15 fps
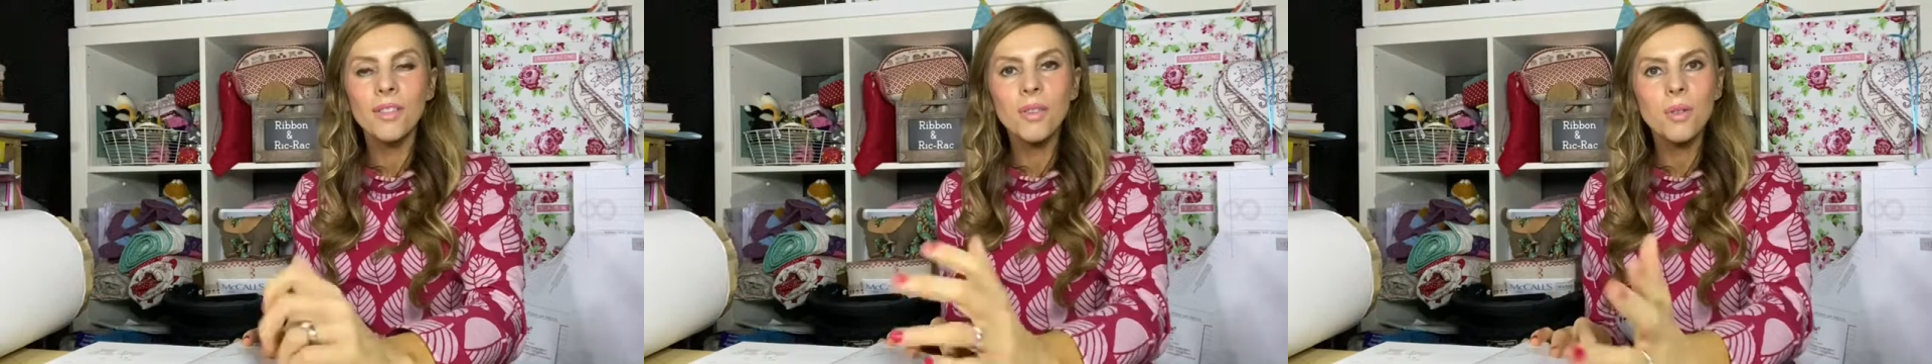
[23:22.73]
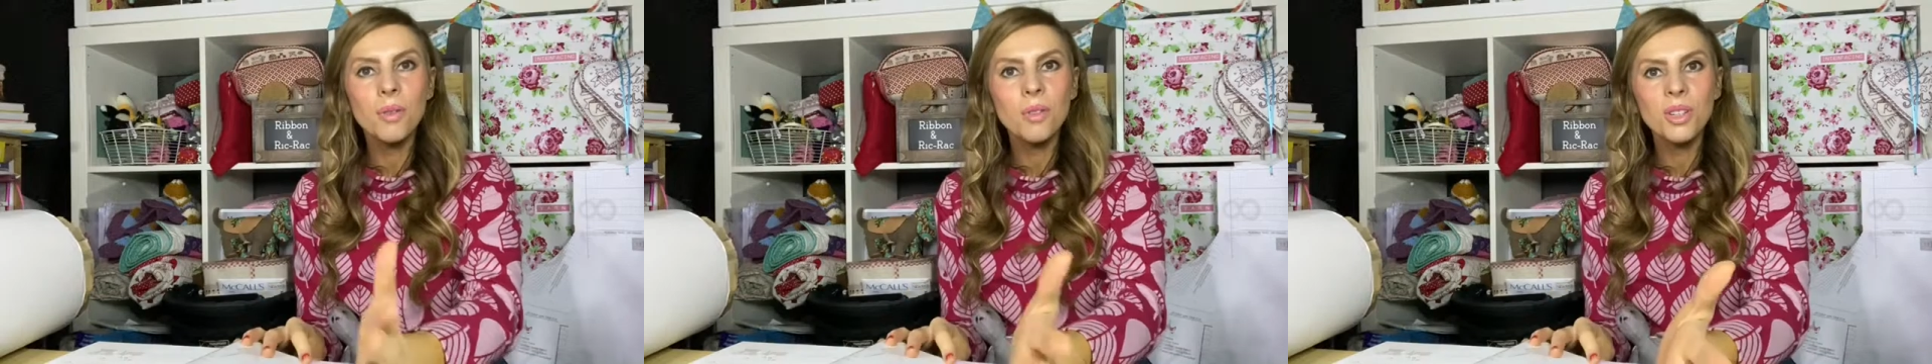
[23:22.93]

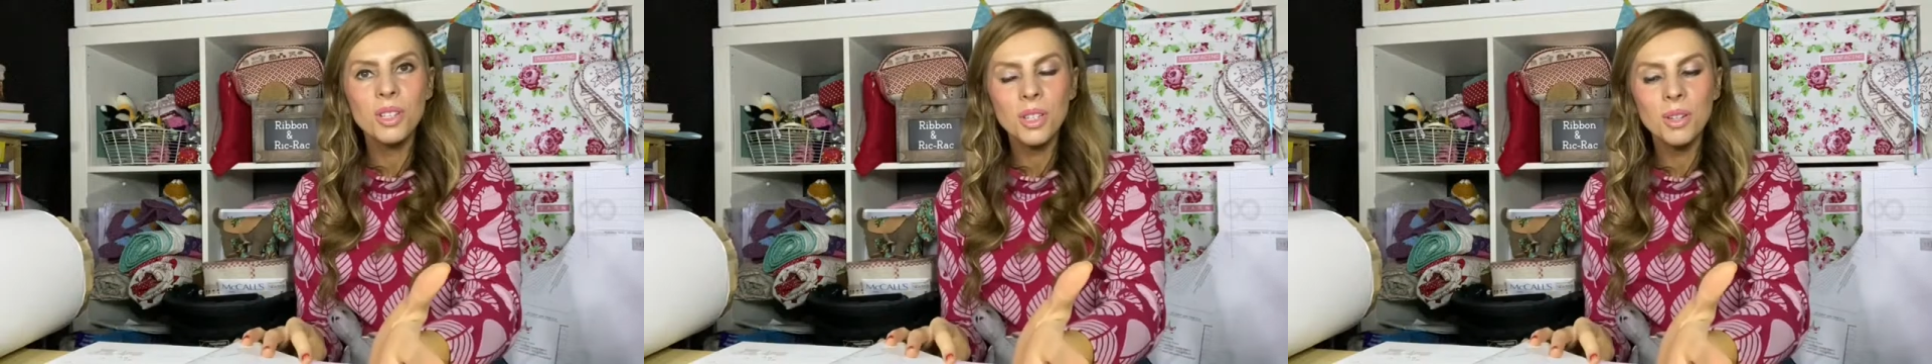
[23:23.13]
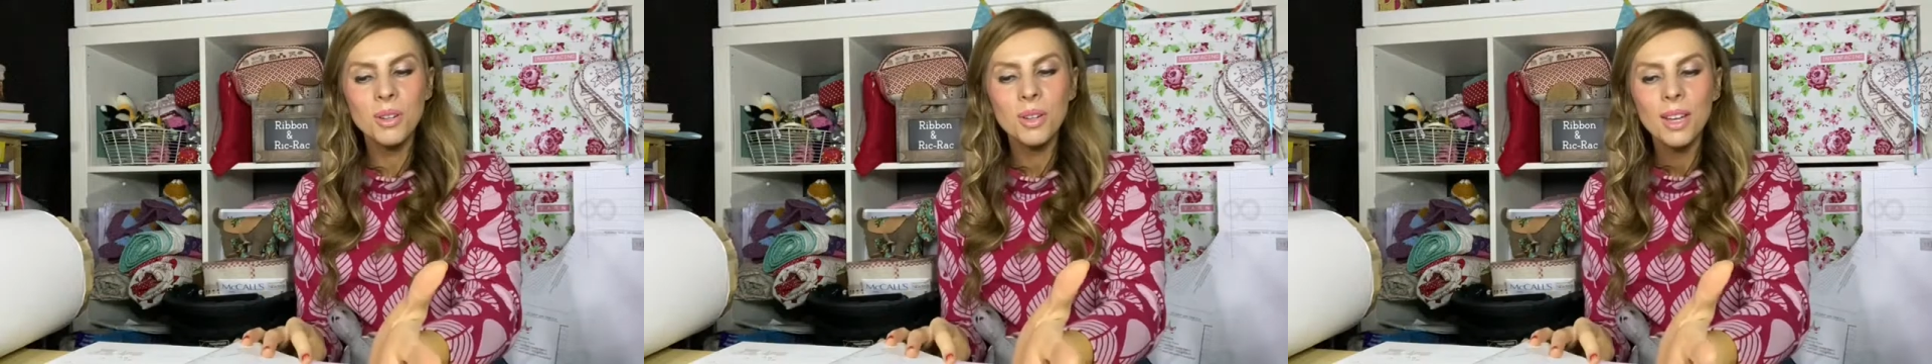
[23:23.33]
or
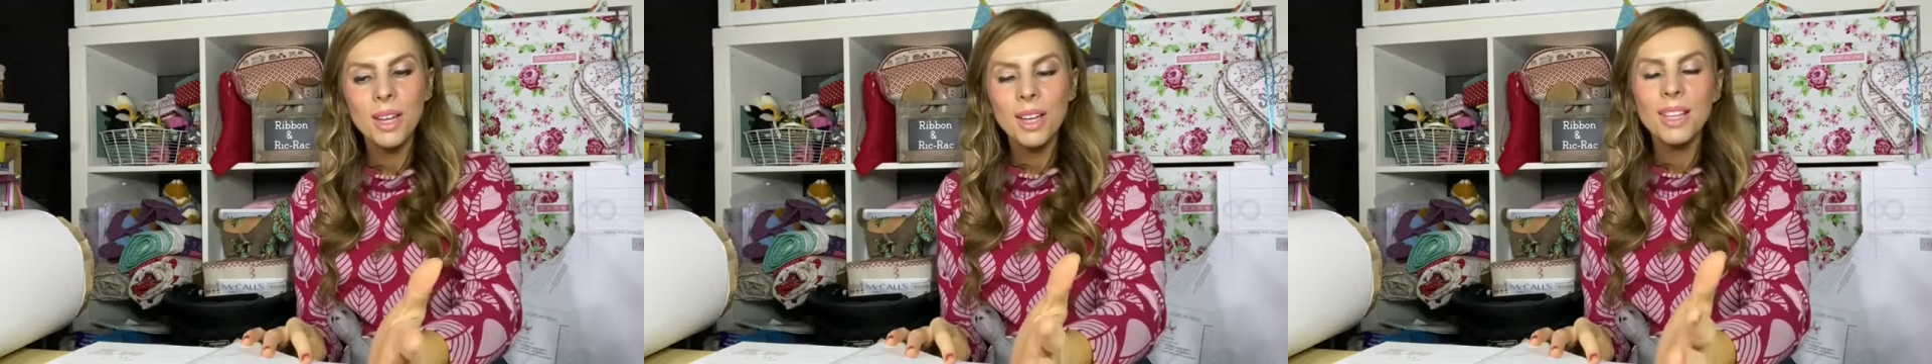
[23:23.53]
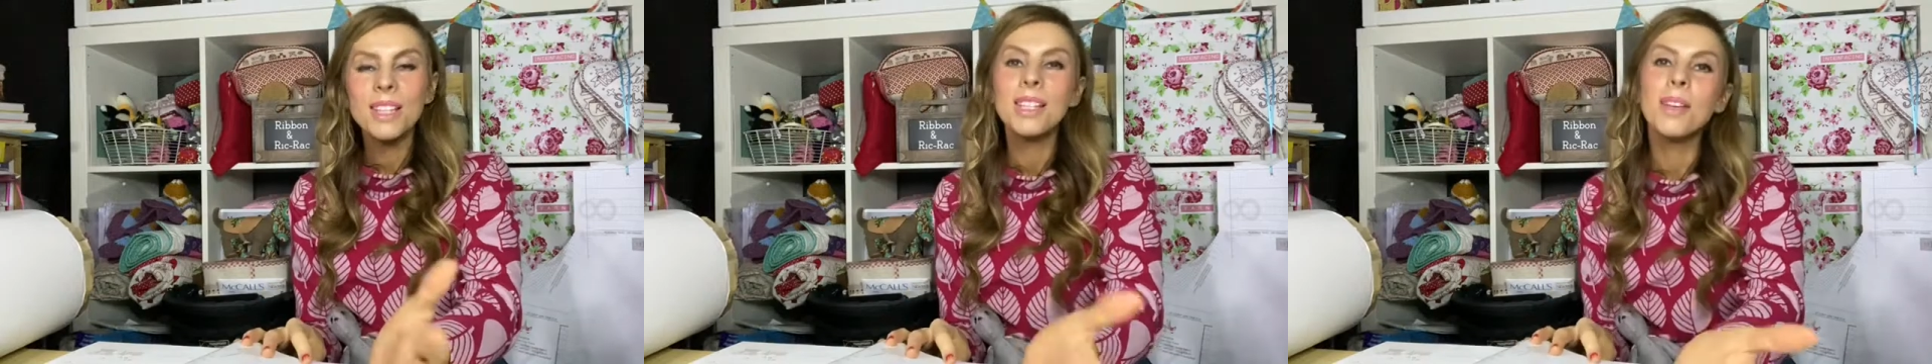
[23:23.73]
su
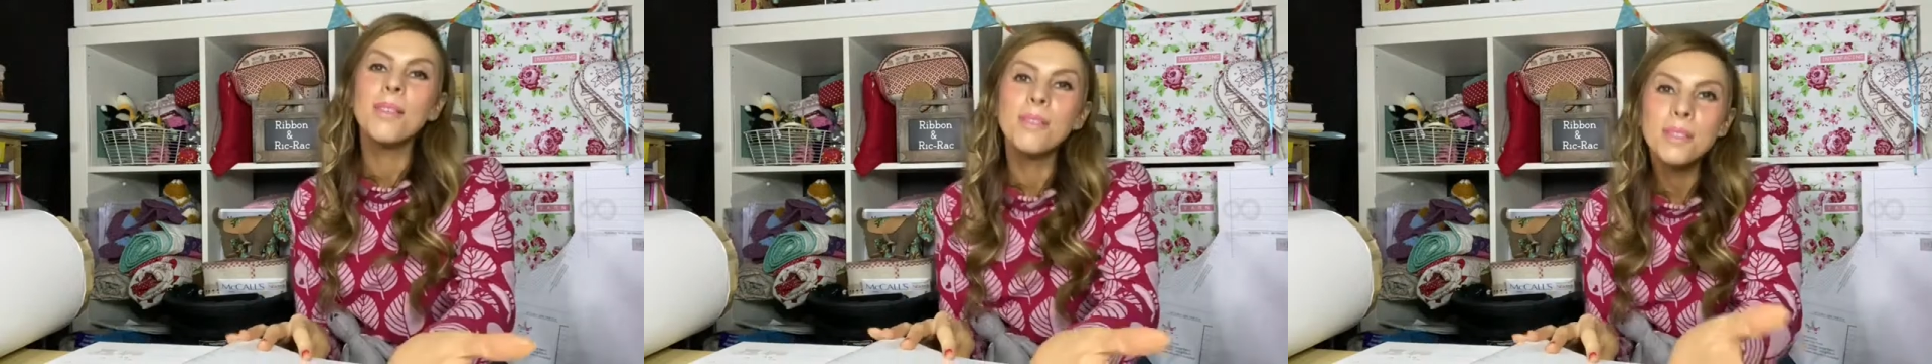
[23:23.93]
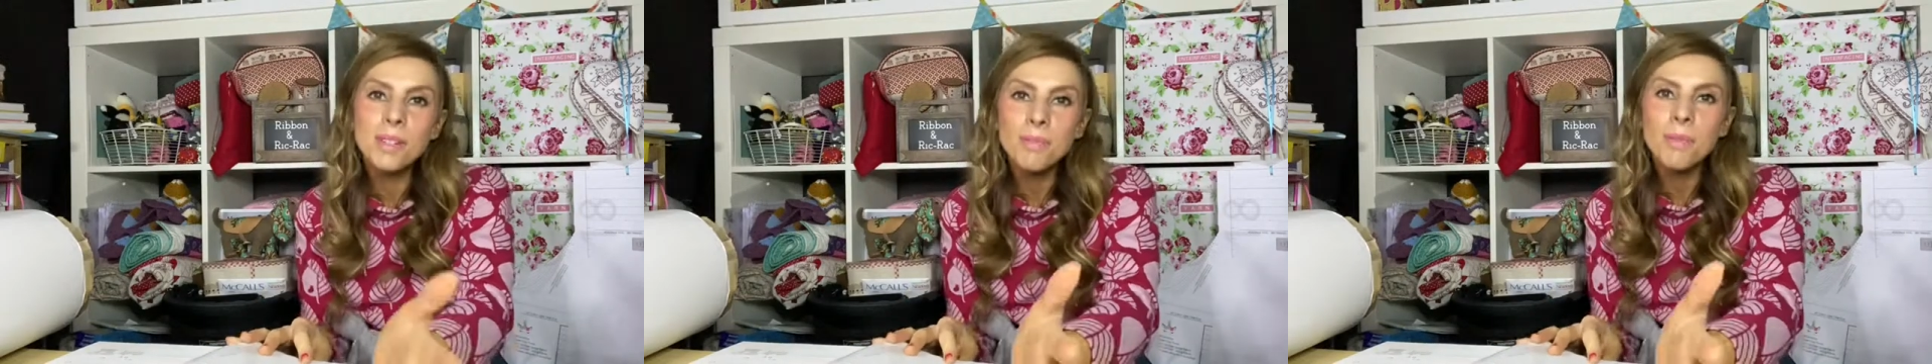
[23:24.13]

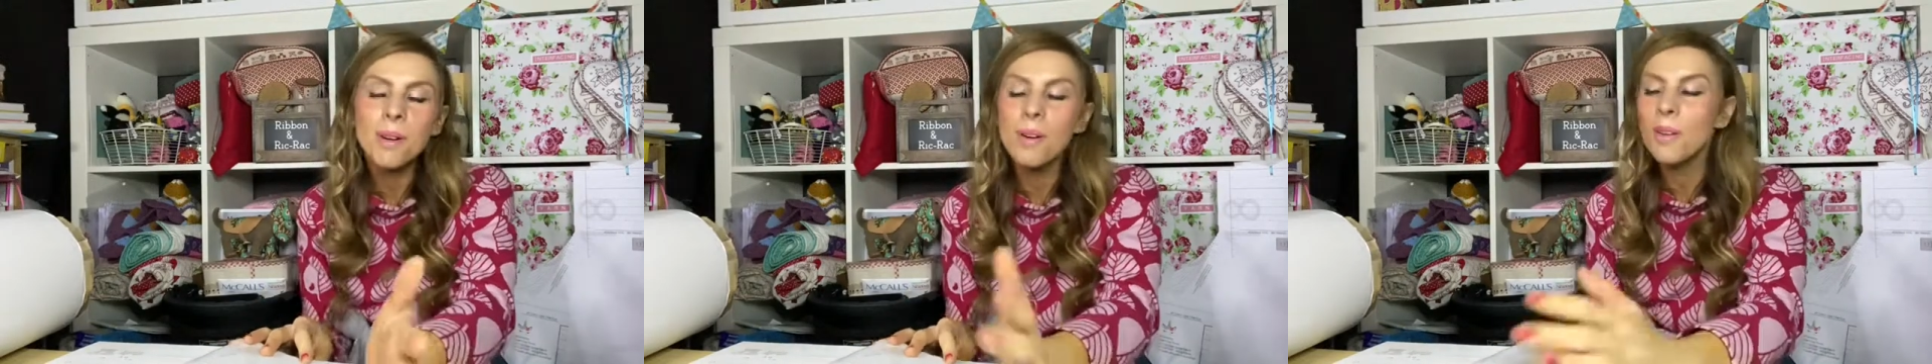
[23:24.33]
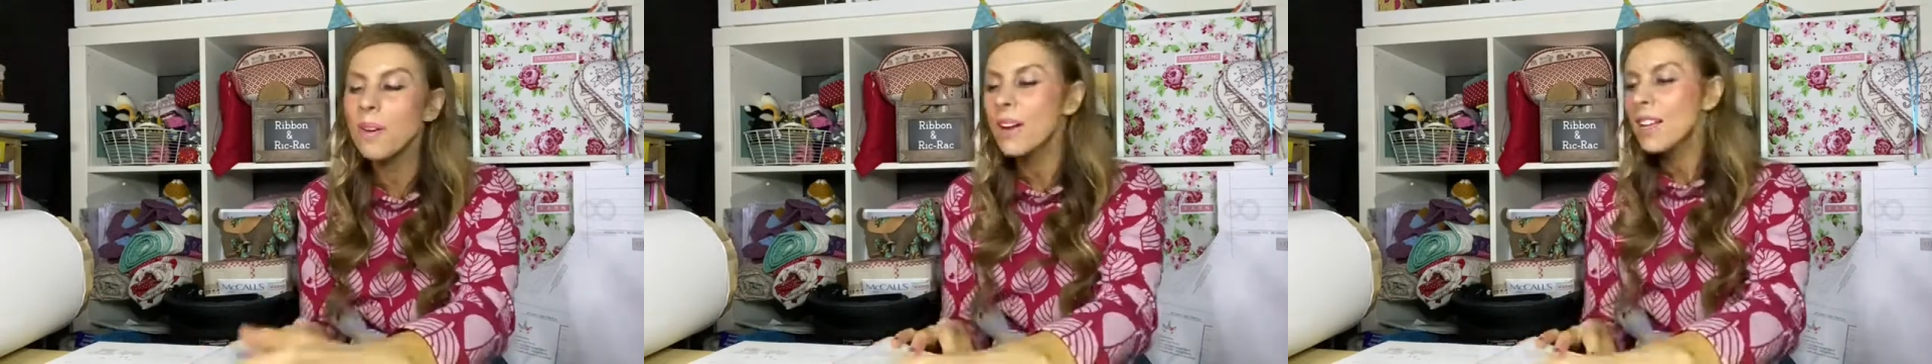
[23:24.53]
suitable.